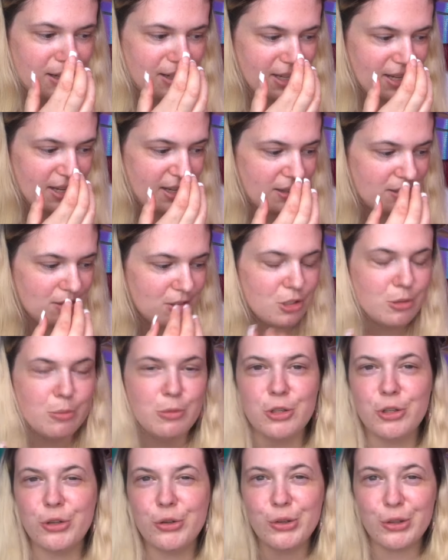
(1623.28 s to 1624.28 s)
again, someone
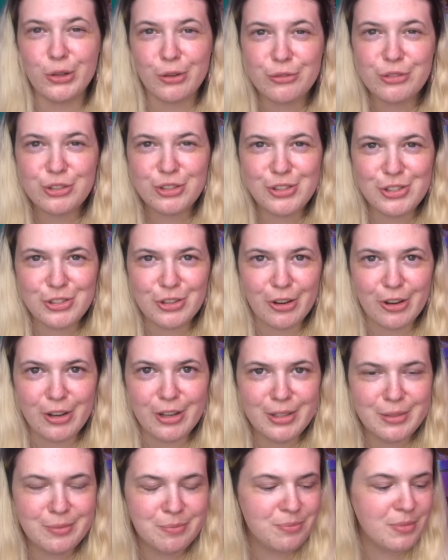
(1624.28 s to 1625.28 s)
who loves
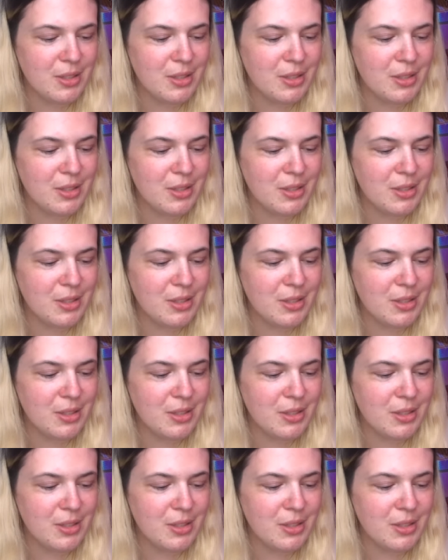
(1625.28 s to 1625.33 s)
design